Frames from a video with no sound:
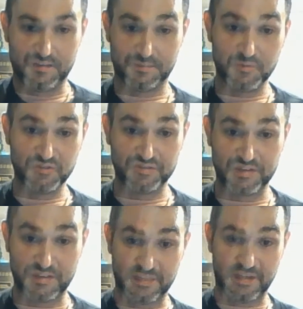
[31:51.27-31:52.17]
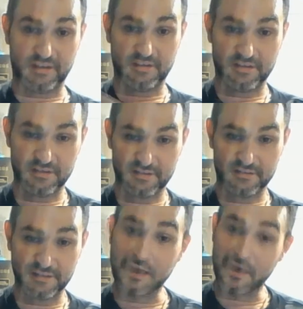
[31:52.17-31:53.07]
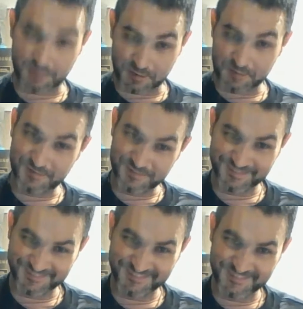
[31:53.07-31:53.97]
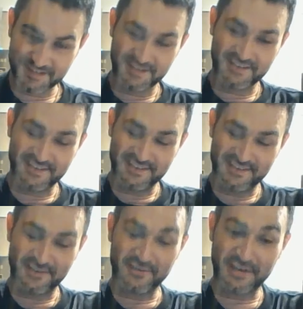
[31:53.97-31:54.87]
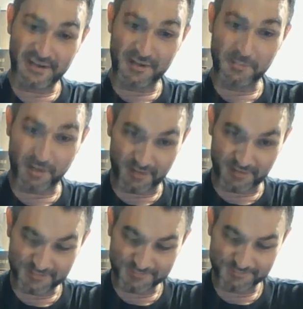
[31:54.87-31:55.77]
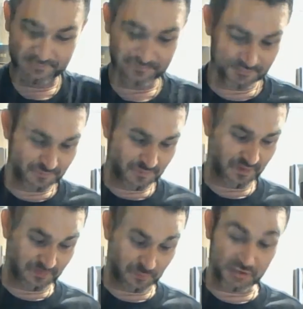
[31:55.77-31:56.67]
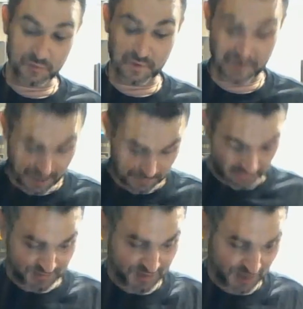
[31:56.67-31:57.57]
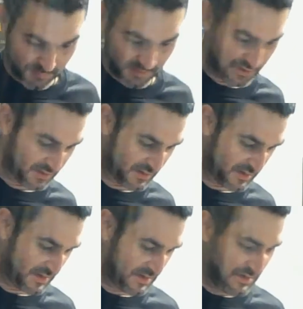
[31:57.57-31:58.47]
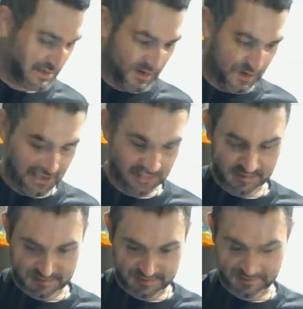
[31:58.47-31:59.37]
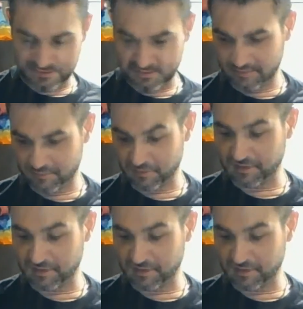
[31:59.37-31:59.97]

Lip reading: Smush that thing together, creating a ball. So we're gonna do a couple on camera, and then we're